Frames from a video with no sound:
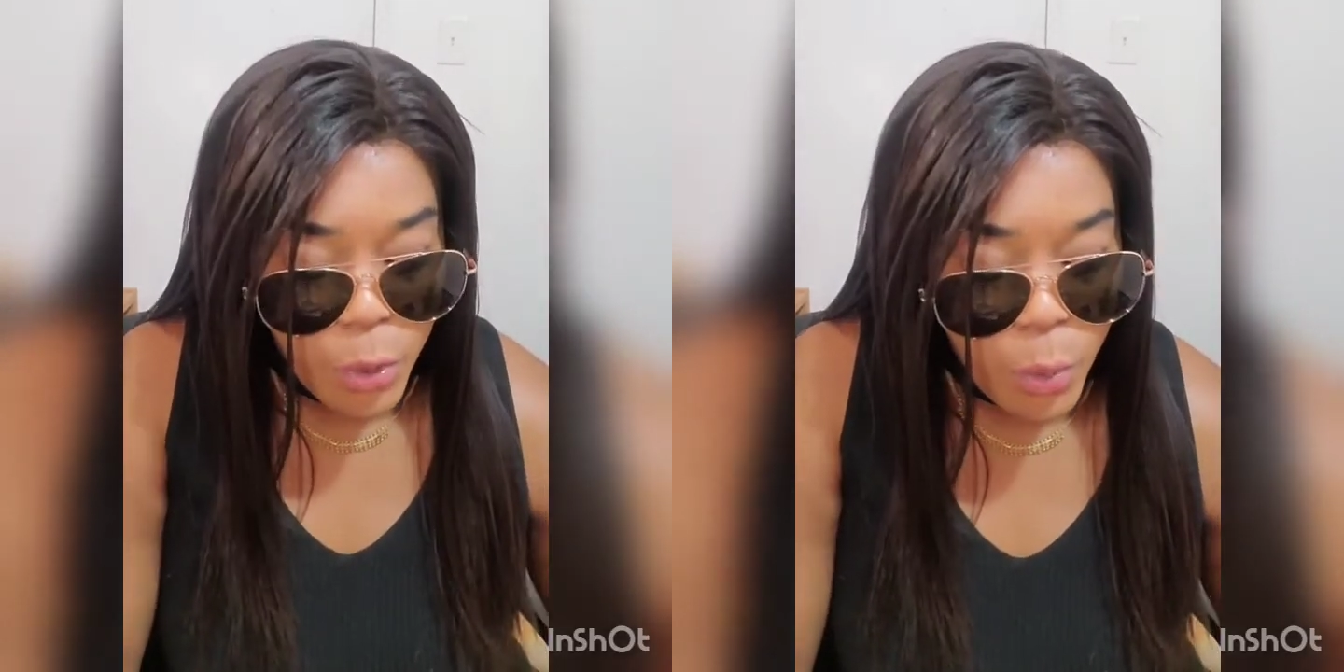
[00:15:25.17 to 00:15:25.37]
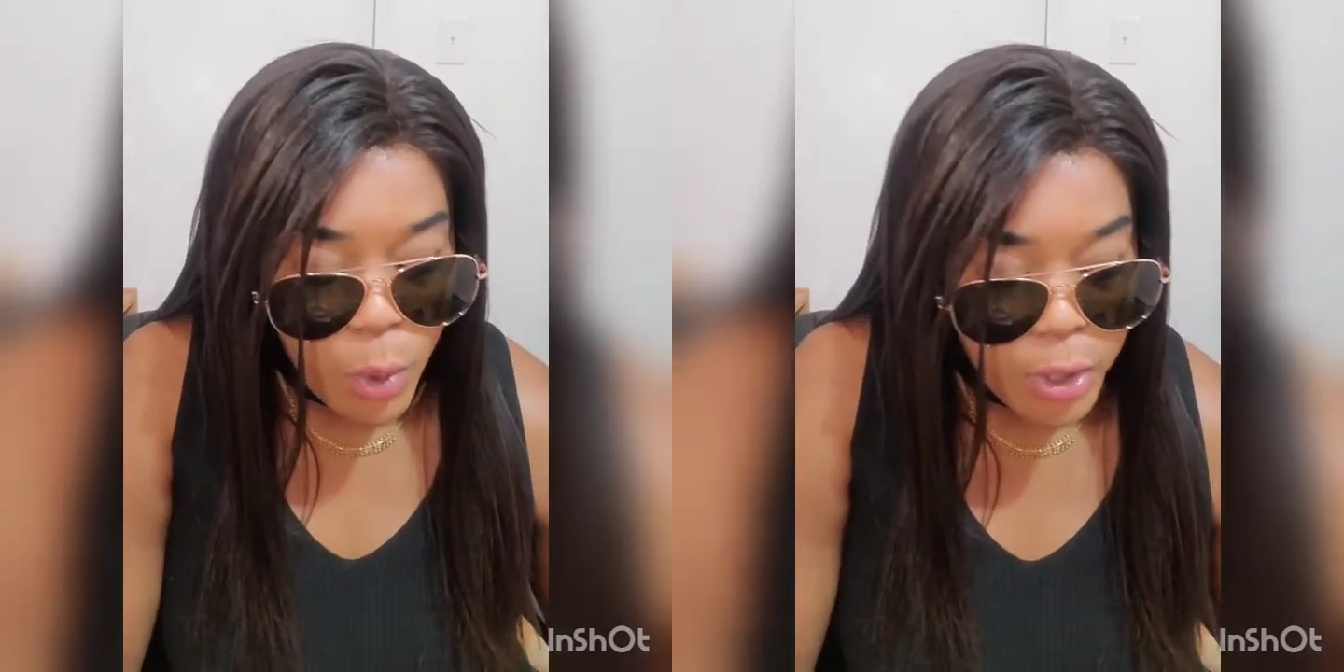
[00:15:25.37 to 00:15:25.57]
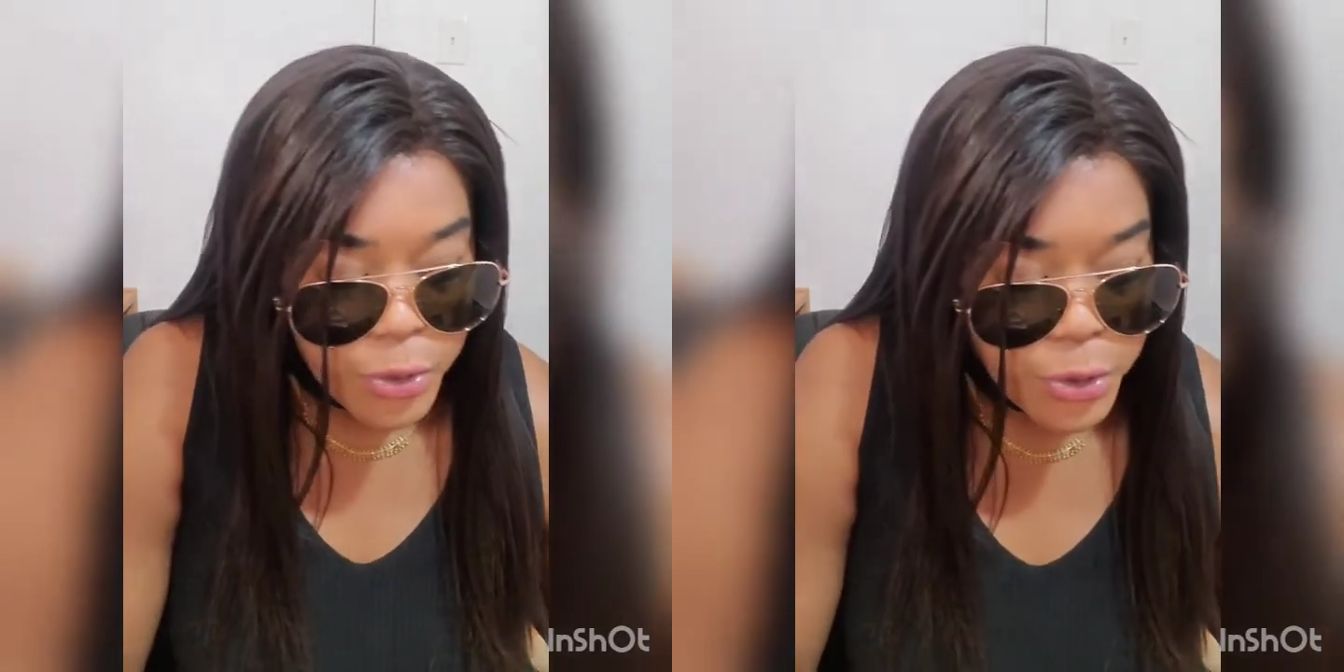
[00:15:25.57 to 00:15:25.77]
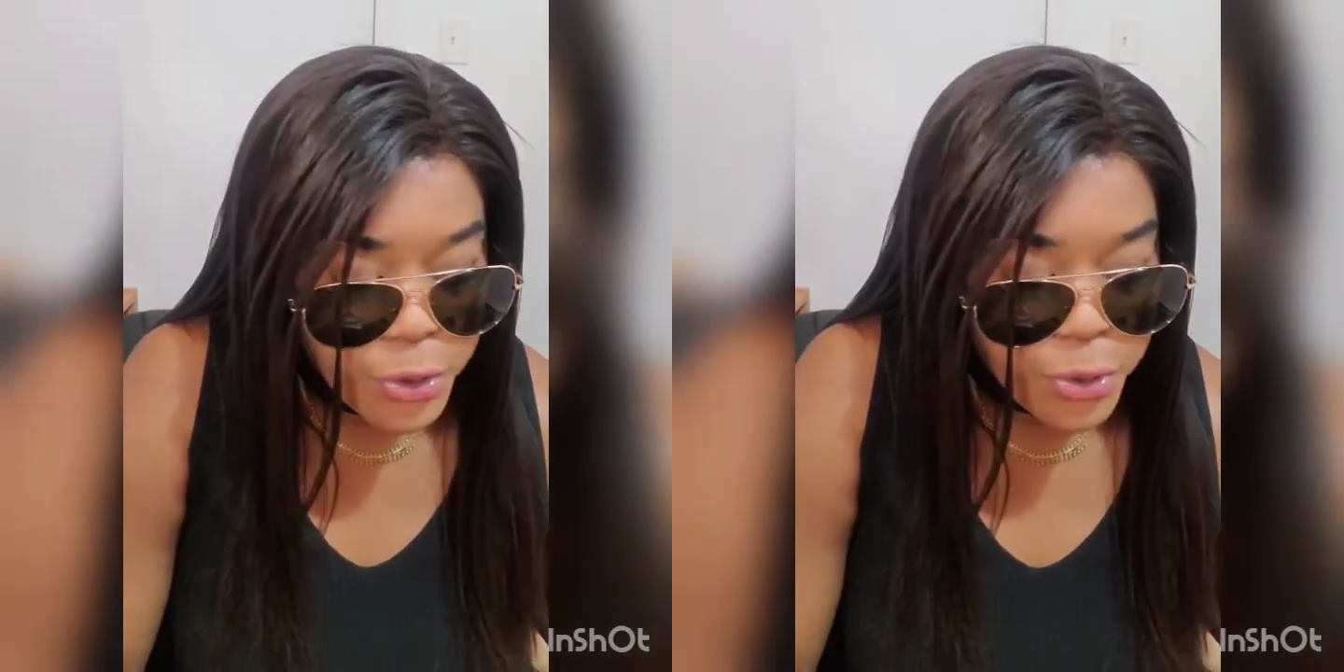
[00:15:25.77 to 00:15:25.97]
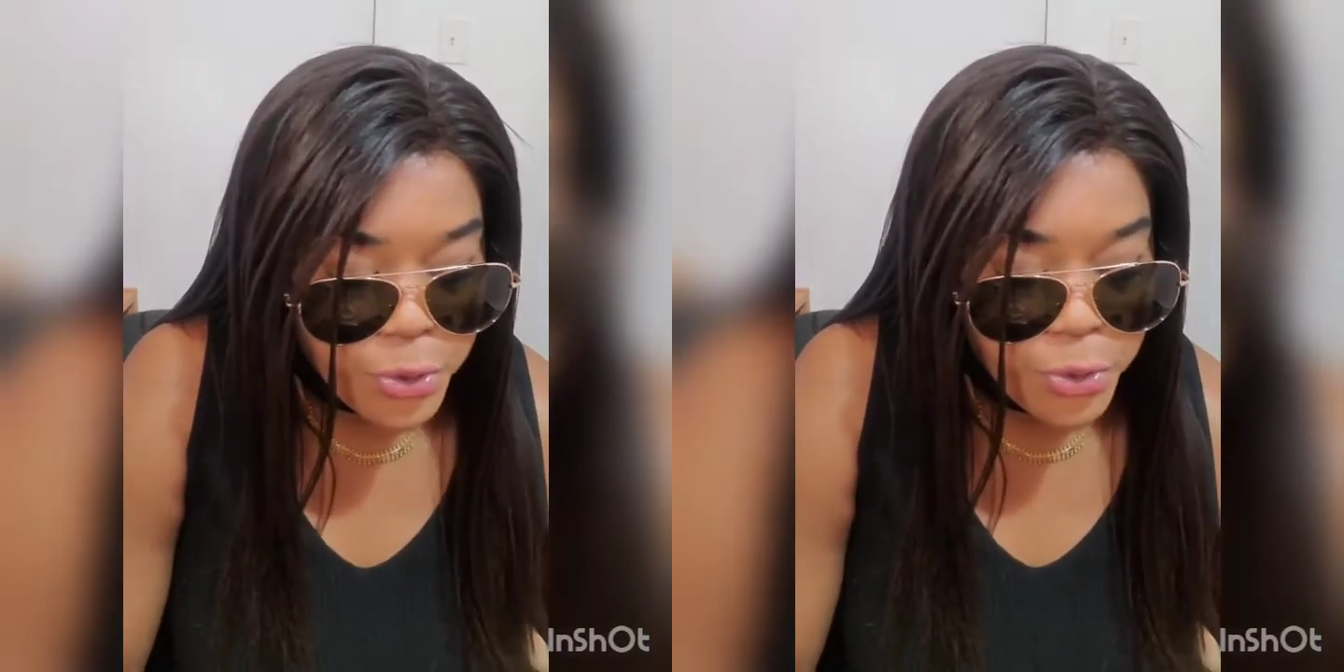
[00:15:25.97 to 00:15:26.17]
want
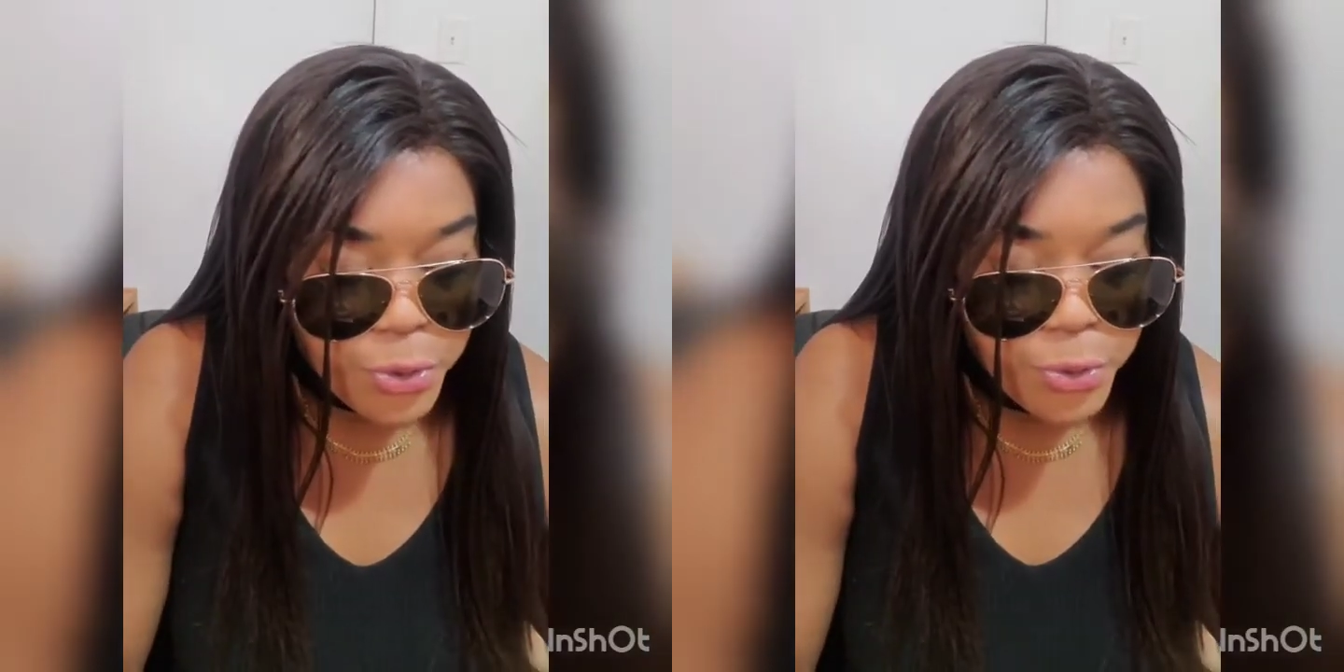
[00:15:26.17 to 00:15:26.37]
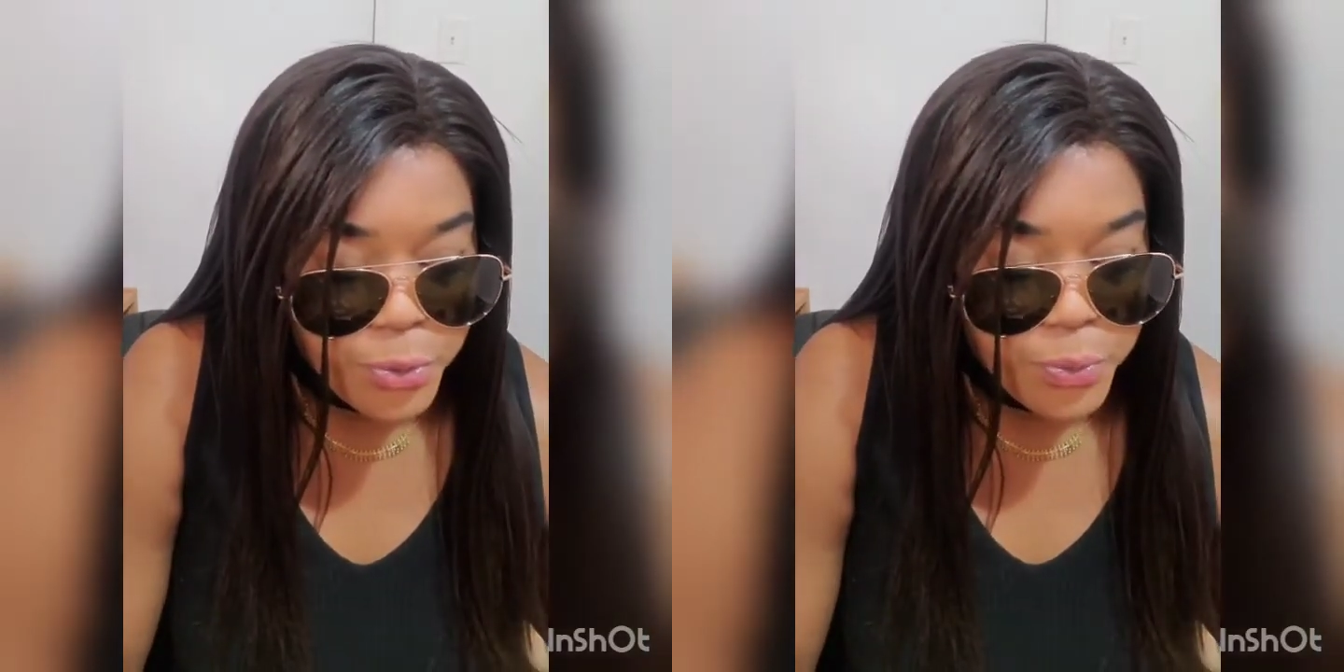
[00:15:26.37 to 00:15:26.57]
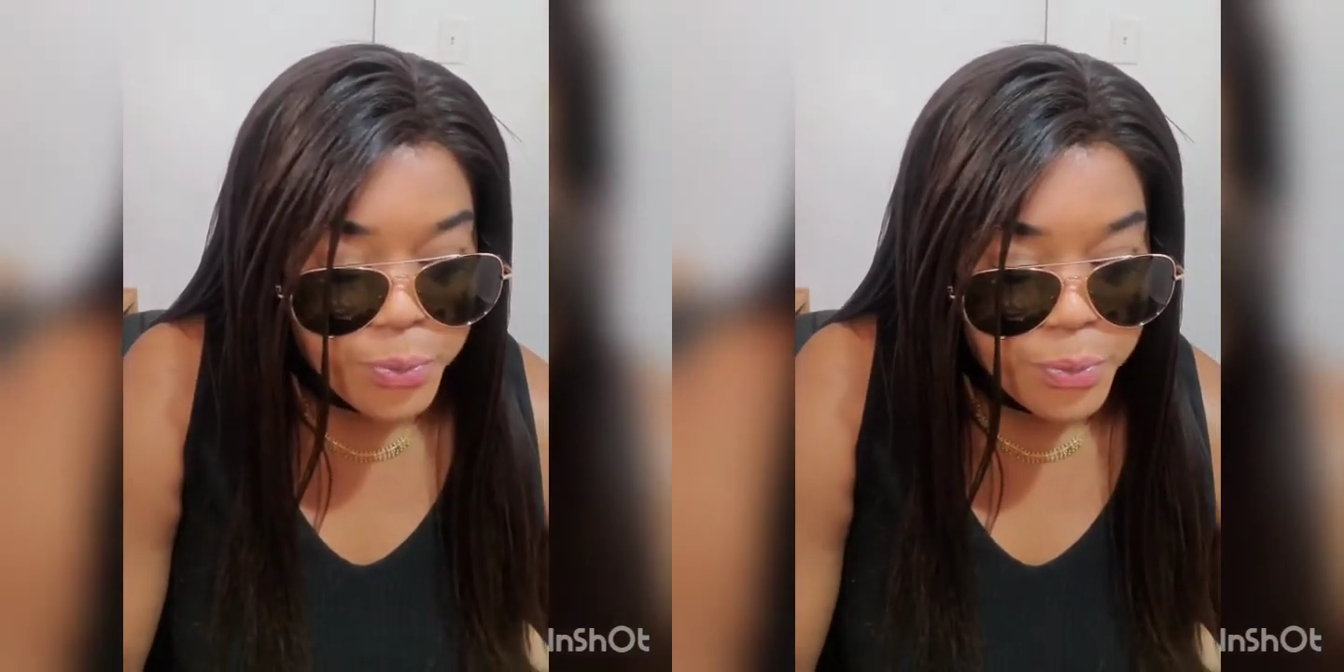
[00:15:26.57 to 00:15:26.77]
to